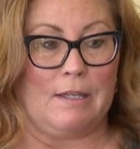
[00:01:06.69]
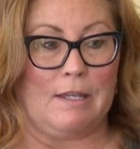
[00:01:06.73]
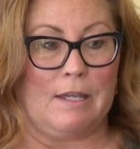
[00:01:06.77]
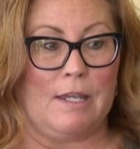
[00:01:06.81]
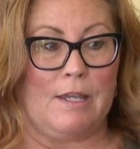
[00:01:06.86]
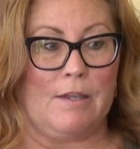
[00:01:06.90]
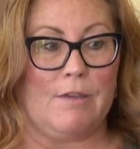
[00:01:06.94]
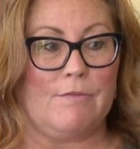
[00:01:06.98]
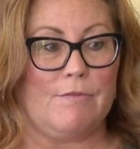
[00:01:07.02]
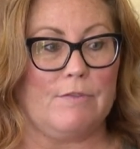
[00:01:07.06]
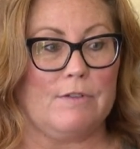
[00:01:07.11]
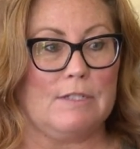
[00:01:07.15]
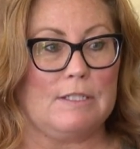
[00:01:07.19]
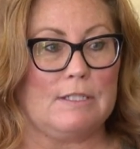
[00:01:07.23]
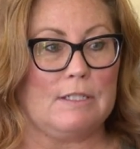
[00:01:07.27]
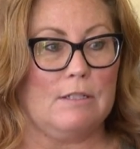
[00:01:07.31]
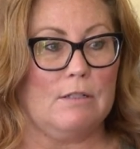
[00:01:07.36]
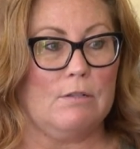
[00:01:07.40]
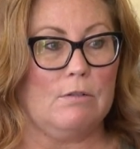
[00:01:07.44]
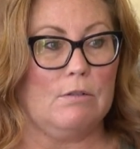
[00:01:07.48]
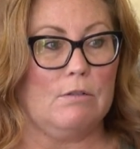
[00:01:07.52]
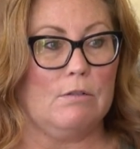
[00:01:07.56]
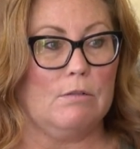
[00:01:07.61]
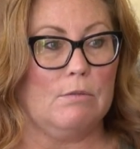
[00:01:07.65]
Every
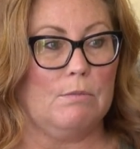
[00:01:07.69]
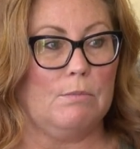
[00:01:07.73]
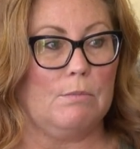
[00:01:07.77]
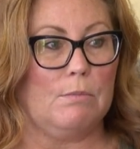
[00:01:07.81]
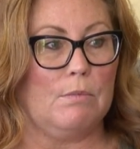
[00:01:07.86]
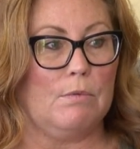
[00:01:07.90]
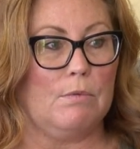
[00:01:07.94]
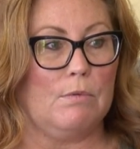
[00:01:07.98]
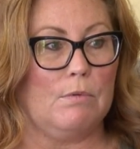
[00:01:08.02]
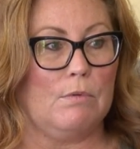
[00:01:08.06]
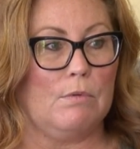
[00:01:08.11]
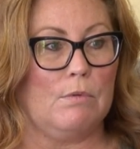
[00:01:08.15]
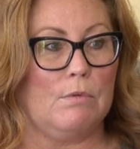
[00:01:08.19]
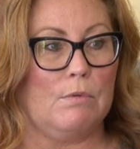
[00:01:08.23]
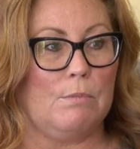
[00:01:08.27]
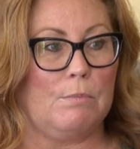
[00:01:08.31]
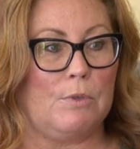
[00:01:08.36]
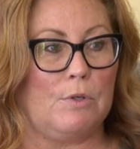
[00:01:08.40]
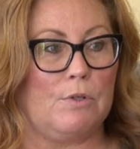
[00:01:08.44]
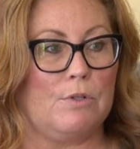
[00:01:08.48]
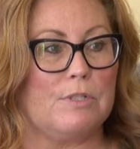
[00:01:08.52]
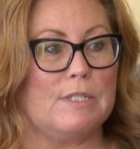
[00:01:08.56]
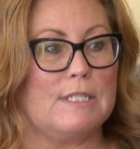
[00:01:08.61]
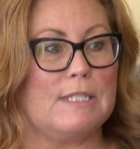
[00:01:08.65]
single
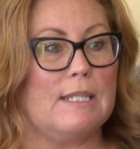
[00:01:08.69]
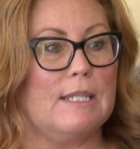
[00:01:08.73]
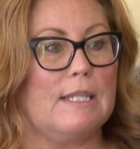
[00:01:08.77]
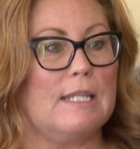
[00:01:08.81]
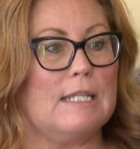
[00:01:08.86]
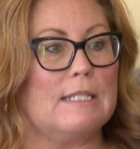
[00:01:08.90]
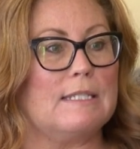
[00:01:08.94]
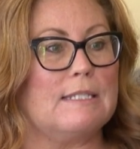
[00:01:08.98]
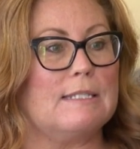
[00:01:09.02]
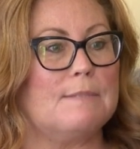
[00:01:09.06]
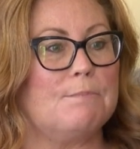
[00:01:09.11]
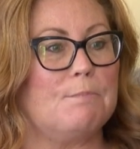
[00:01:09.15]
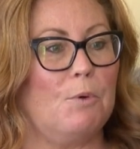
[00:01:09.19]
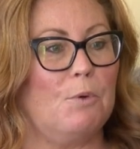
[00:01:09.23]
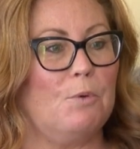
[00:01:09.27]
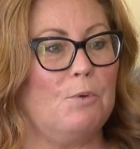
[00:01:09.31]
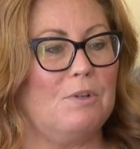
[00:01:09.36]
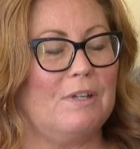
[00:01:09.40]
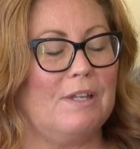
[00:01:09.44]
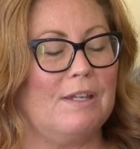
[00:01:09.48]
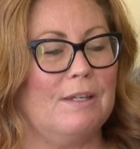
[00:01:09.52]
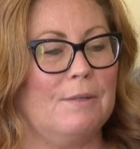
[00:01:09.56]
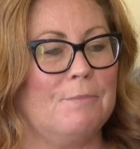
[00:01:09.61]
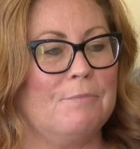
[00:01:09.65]
person that spoke